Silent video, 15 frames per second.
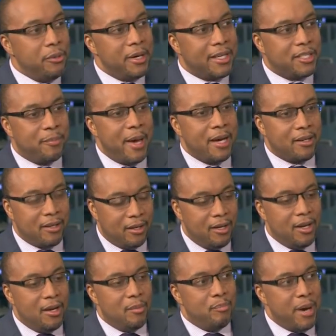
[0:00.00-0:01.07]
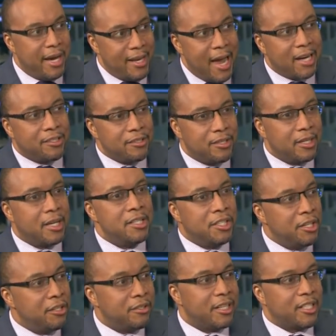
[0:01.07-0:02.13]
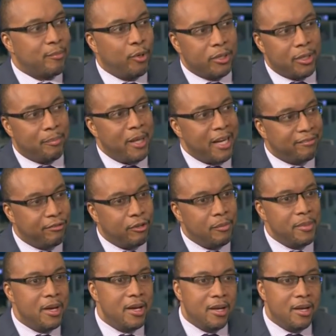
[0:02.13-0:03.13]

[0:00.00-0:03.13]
expect bad actors to continue to exploit the platform.